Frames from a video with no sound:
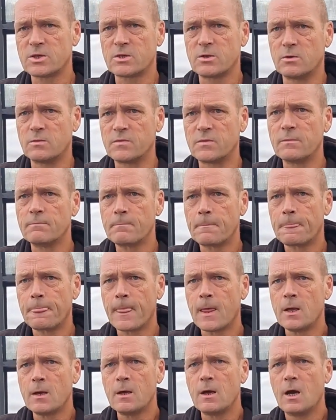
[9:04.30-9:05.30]
stuff.
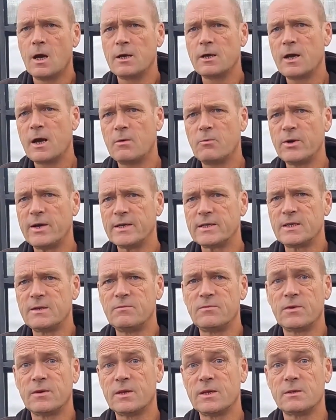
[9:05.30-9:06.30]
I'm now
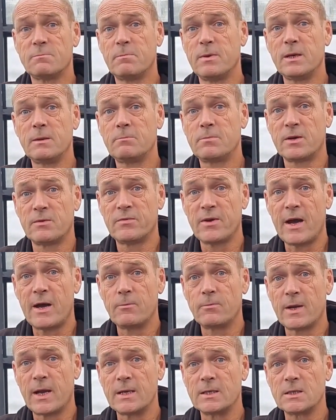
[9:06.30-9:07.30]
waiting for this big
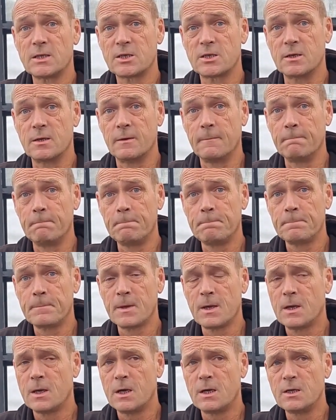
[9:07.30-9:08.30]
profound answer.
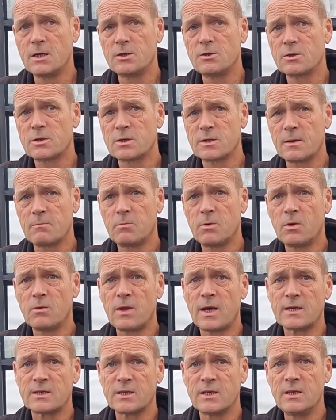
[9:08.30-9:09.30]
And he just said, well,
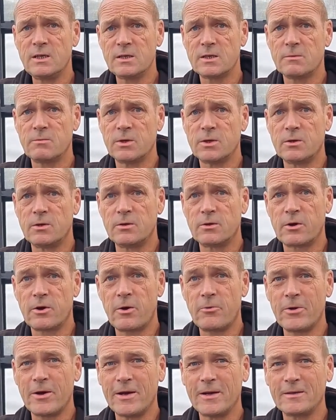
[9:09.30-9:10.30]
that's easy, we don't
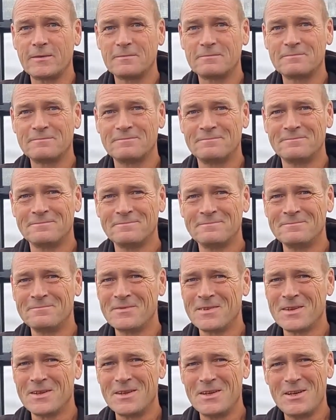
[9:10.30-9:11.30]
grow it.
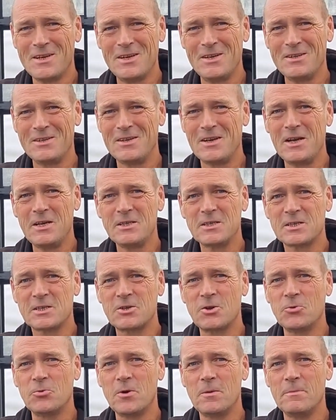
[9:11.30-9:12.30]
And it
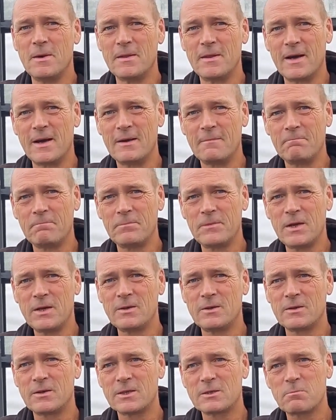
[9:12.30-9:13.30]
stuck with me that. You
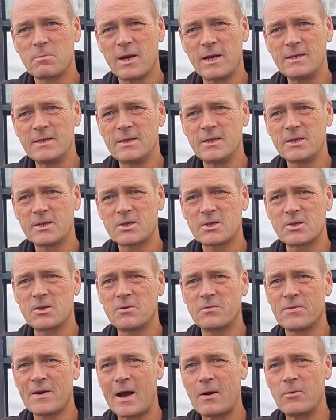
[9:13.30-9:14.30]
know, there's plenty of
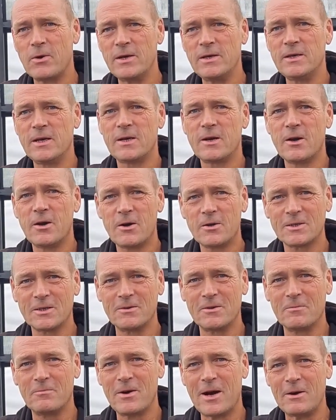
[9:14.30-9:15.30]
stuff out in your
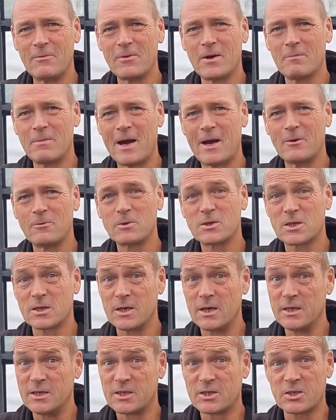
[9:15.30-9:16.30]
garden and roundabouts
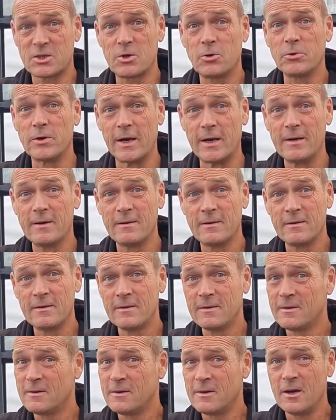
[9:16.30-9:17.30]
that is stunning.
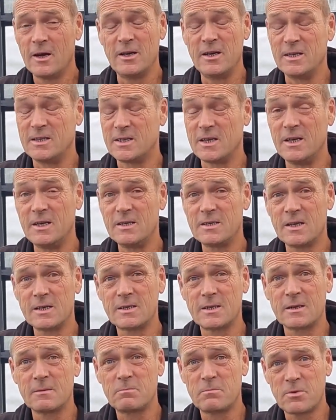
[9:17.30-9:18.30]
Yeah. And it's easy
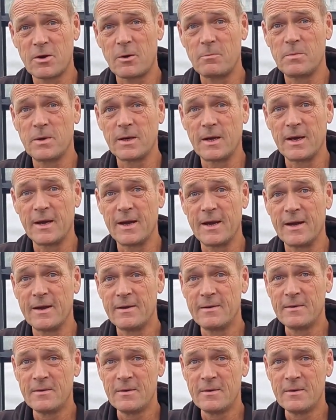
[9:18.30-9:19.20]
to propagate